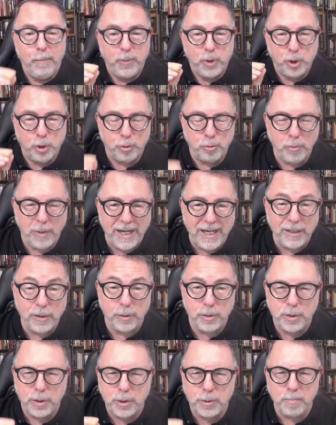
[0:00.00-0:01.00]

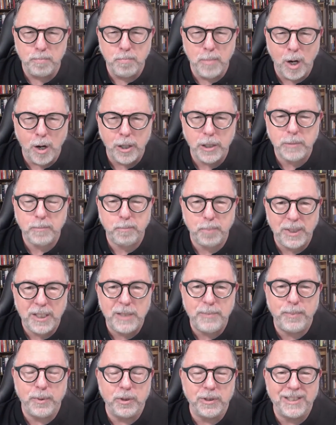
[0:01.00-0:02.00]
Traders, smart
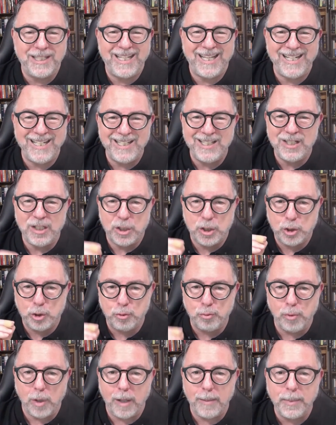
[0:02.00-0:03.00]
people, get into
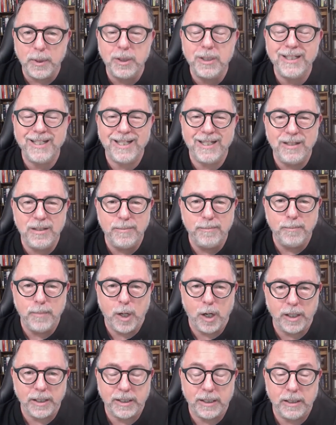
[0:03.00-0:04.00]
trouble in the
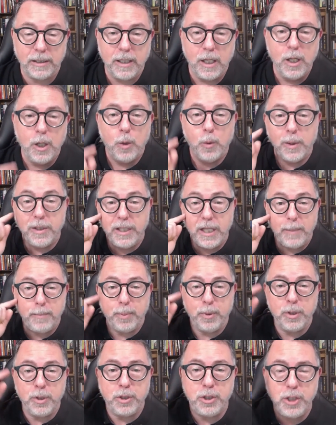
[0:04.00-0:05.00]
market when they
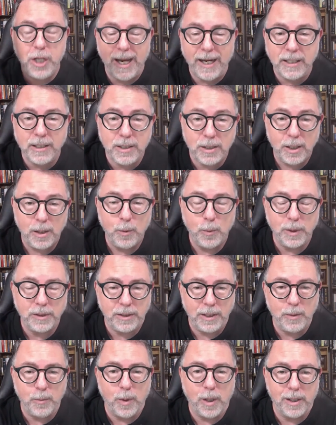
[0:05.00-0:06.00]
project what
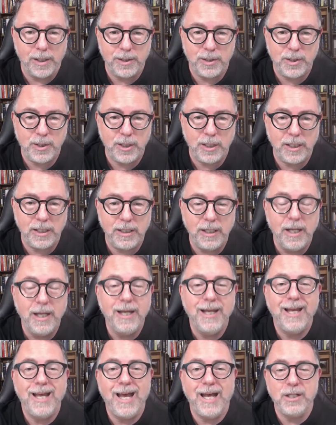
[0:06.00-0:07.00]
they want to see,
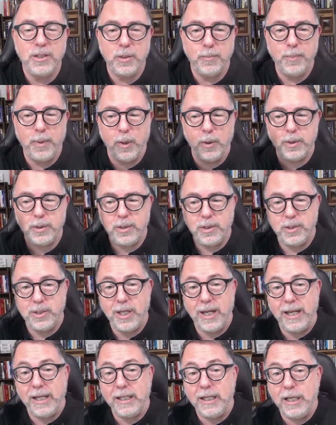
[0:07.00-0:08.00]
as opposed to
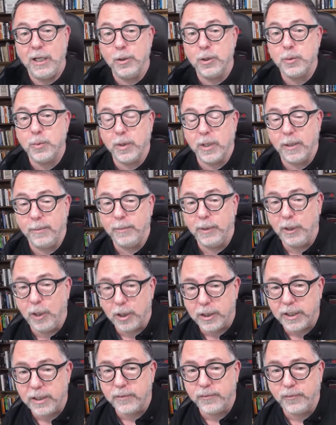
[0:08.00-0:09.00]
saying, here's what I'm
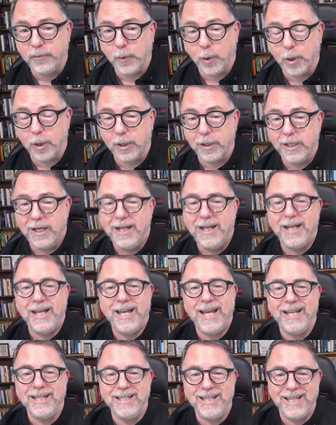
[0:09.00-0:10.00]
looking for,
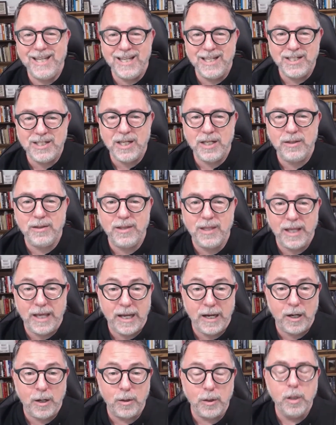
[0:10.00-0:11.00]
and is it
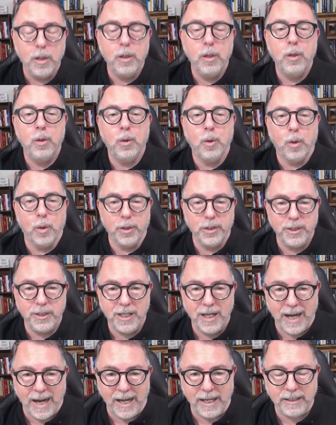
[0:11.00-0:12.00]
there or
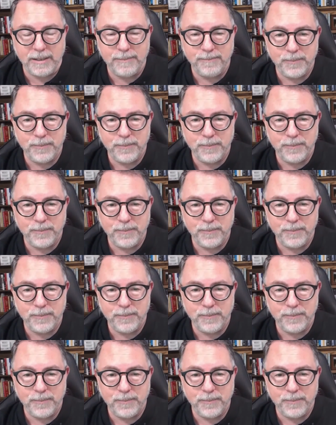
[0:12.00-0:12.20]
not?